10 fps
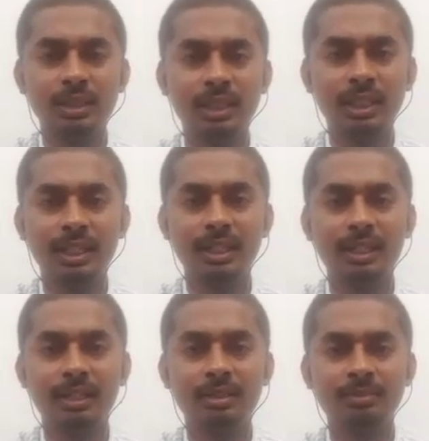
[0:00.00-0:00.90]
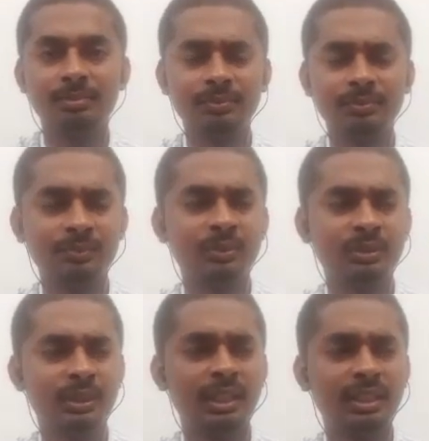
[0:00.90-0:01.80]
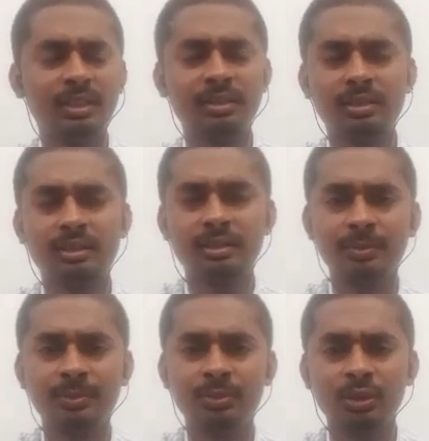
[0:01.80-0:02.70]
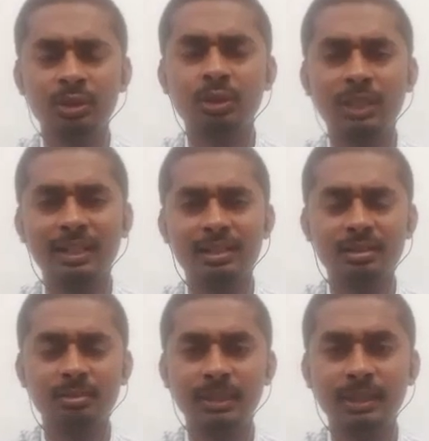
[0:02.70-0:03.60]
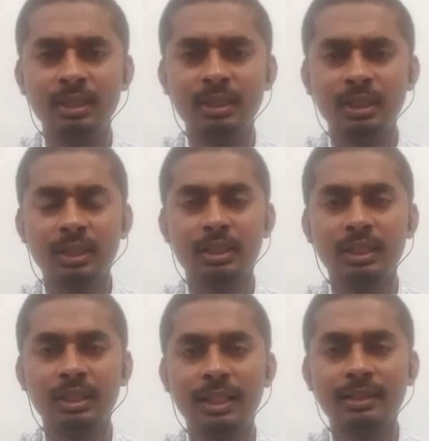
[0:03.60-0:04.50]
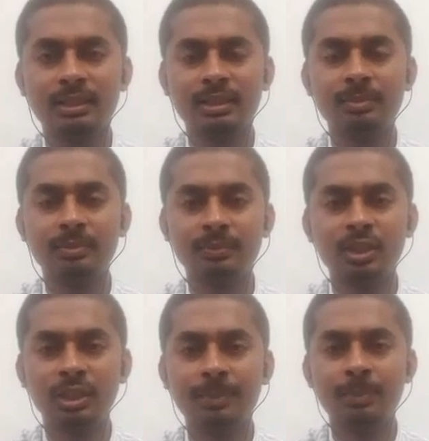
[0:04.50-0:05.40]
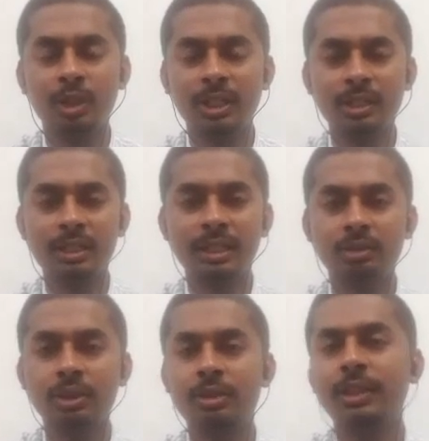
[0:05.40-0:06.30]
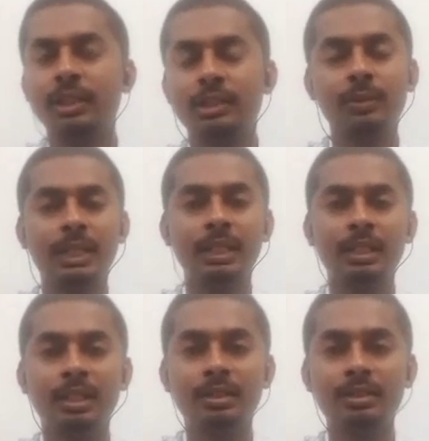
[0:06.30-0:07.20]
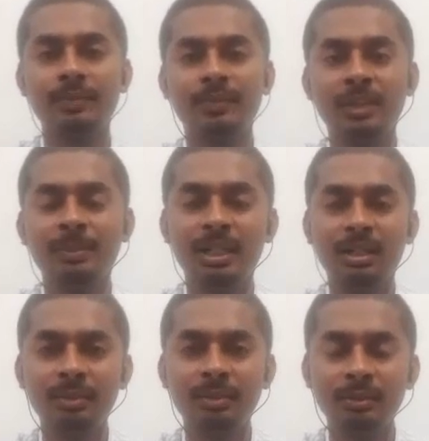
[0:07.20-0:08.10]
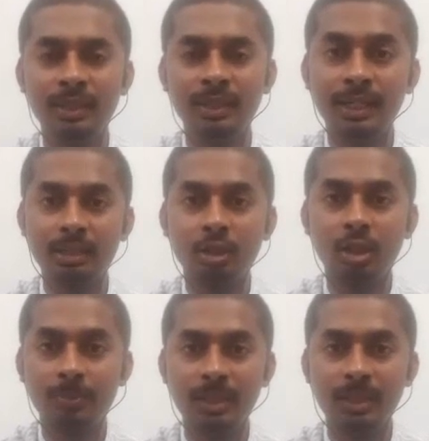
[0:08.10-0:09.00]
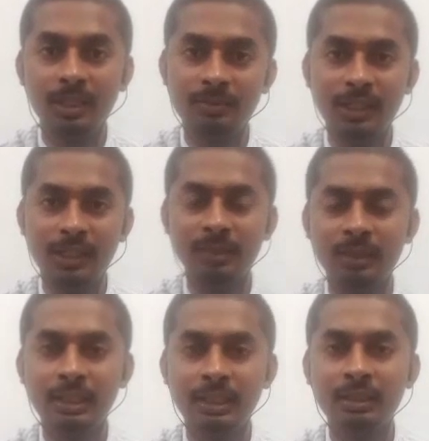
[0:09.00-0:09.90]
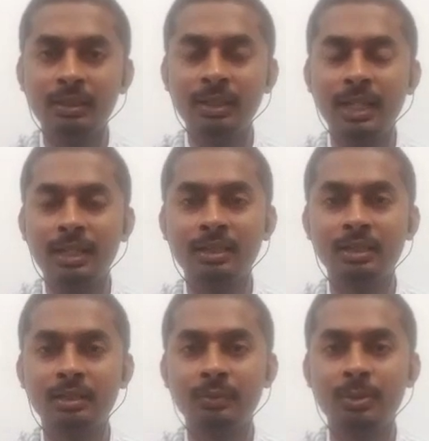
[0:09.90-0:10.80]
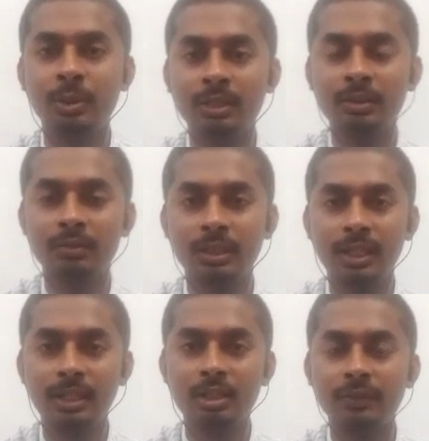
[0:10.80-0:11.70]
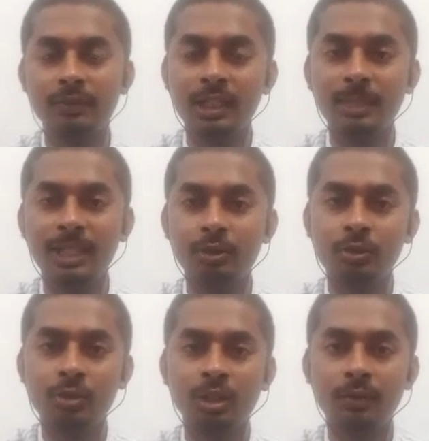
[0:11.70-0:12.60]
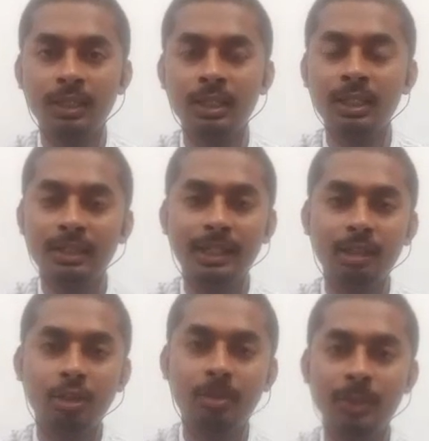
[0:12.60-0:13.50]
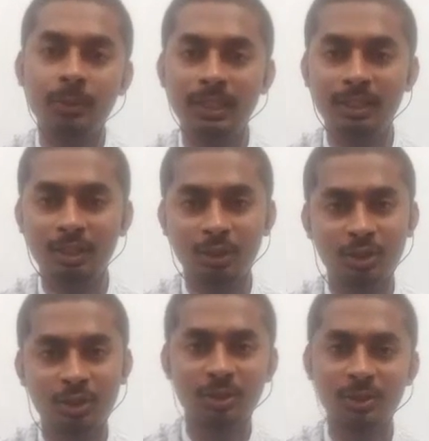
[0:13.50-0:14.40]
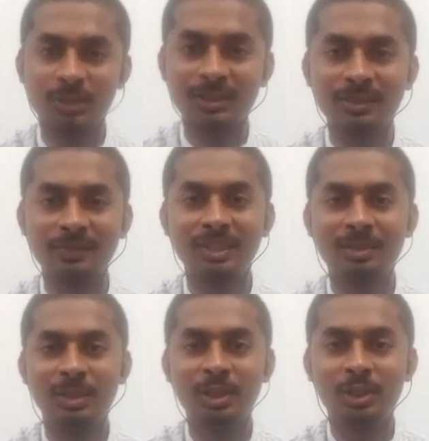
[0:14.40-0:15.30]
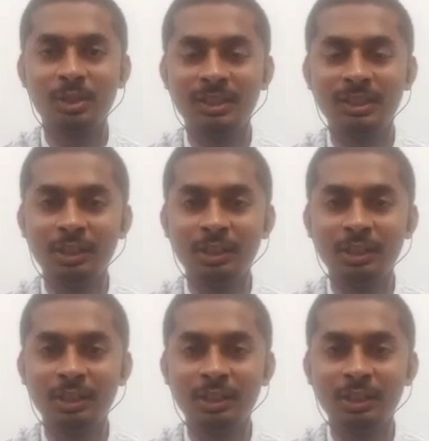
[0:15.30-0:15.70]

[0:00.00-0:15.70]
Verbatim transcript: and mm, others class may like some important things which was covered in class. But that copy was very in like before a 10 days of exam, I used to cover that copy only, not short notes. Because so easy for in,